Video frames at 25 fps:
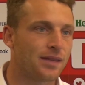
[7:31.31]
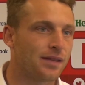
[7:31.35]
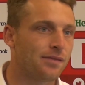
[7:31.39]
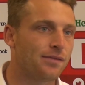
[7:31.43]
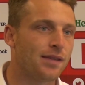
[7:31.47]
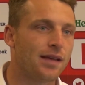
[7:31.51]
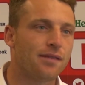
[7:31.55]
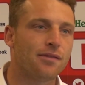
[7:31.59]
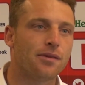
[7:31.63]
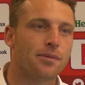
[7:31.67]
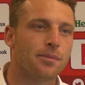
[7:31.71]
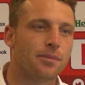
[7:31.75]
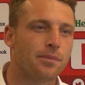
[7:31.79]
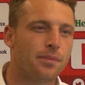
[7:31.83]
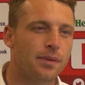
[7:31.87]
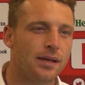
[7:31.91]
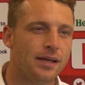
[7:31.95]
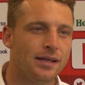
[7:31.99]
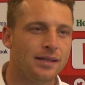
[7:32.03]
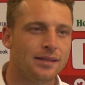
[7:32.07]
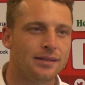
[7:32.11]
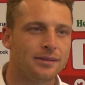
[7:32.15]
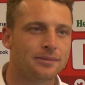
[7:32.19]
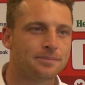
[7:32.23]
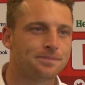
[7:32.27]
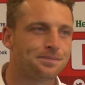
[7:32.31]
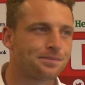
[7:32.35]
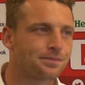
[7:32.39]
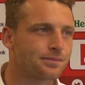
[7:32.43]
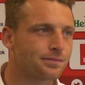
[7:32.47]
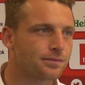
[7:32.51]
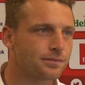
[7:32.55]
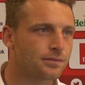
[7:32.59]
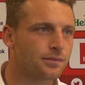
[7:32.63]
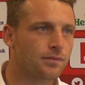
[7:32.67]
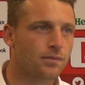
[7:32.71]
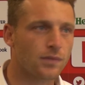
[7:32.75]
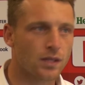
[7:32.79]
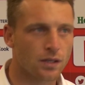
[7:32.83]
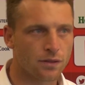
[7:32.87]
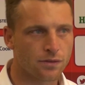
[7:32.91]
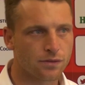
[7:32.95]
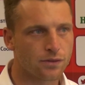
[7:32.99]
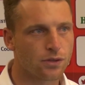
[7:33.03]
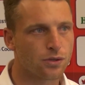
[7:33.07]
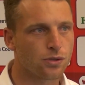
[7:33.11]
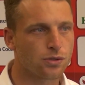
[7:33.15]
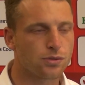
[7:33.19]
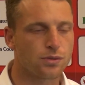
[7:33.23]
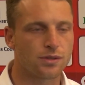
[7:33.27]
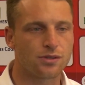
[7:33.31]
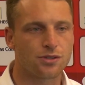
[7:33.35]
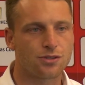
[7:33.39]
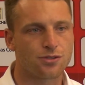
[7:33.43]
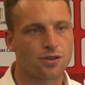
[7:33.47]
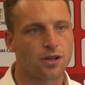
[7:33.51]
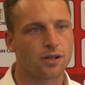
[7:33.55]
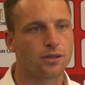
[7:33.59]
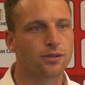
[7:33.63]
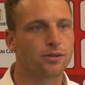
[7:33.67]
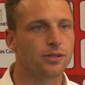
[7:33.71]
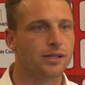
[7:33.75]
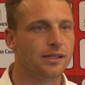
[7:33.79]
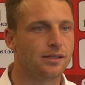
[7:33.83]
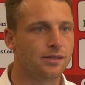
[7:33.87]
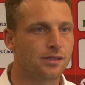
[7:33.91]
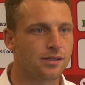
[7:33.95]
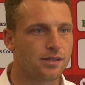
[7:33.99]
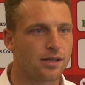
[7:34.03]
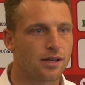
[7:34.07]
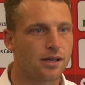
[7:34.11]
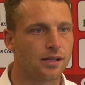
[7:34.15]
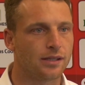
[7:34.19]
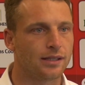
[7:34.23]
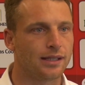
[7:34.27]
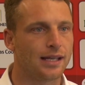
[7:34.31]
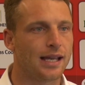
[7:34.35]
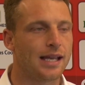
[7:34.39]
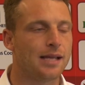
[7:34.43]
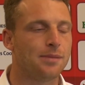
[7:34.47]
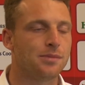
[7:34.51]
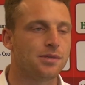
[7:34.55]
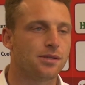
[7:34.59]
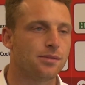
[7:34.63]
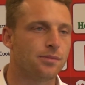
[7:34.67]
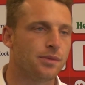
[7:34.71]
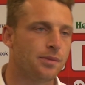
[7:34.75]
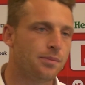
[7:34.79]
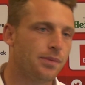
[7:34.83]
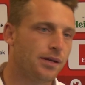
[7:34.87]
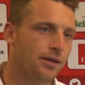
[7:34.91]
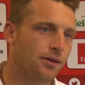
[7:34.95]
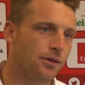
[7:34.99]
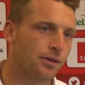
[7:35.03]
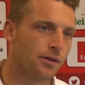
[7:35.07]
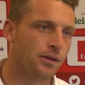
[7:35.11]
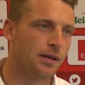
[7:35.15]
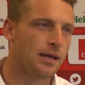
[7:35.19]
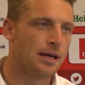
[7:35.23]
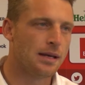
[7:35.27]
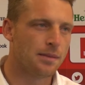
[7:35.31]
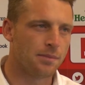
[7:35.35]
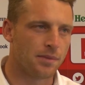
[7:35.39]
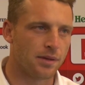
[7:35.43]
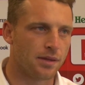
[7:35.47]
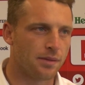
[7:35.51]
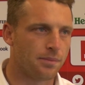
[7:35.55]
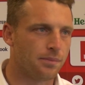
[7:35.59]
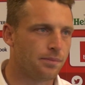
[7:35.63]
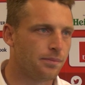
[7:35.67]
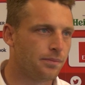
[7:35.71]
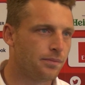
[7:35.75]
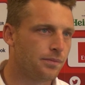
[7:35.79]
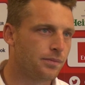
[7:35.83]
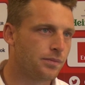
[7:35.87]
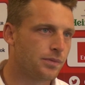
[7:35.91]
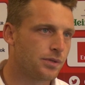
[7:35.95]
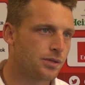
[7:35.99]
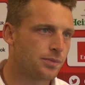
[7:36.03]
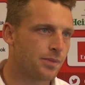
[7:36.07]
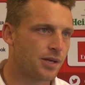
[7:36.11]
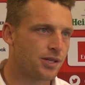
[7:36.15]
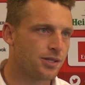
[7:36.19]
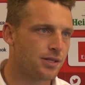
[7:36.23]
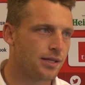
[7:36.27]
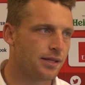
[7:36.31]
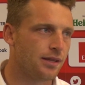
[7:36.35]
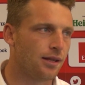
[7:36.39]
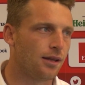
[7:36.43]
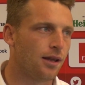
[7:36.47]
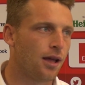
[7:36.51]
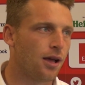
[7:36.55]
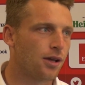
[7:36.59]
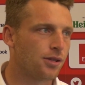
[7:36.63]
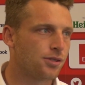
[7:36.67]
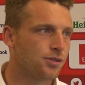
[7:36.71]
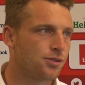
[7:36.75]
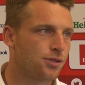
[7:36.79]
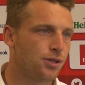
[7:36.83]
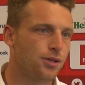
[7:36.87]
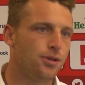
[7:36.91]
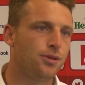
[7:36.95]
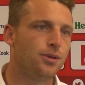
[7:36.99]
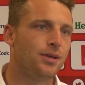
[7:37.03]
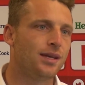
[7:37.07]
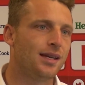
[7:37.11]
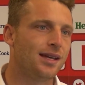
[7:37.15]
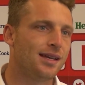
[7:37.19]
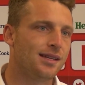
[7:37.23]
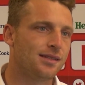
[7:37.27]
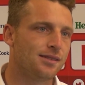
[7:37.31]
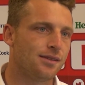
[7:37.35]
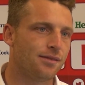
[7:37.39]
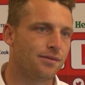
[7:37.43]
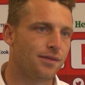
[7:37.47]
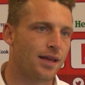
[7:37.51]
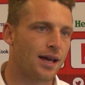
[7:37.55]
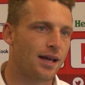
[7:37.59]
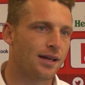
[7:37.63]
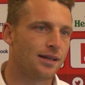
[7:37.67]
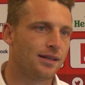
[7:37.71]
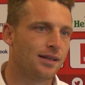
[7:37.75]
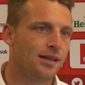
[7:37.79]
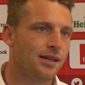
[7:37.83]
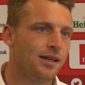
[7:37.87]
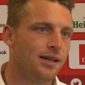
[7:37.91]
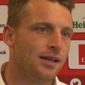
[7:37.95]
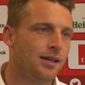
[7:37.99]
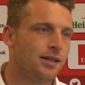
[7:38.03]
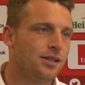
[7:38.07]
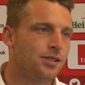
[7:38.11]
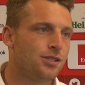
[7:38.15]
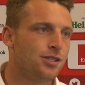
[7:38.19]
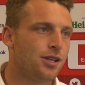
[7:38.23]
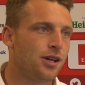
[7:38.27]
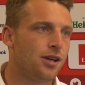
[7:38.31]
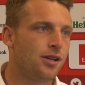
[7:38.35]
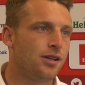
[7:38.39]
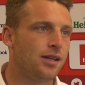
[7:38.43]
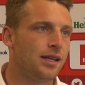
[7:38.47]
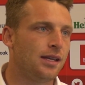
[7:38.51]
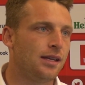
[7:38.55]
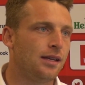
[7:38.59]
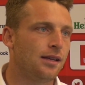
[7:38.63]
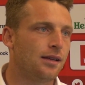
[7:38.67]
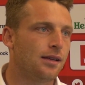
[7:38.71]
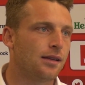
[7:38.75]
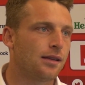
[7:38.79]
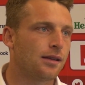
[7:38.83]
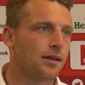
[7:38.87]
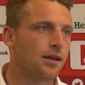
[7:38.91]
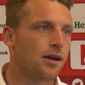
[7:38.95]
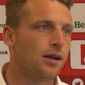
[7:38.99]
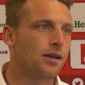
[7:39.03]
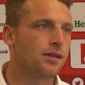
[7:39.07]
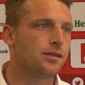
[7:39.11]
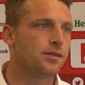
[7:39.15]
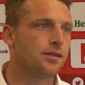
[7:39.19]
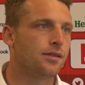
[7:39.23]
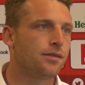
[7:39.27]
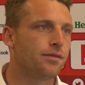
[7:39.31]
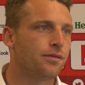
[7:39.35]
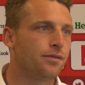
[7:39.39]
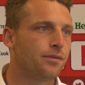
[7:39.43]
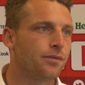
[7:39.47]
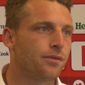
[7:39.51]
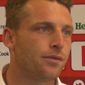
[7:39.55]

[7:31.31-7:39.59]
They've never been, of course, we've struggled in certain games and we've been on, but especially the last 2 years of that journey, guys have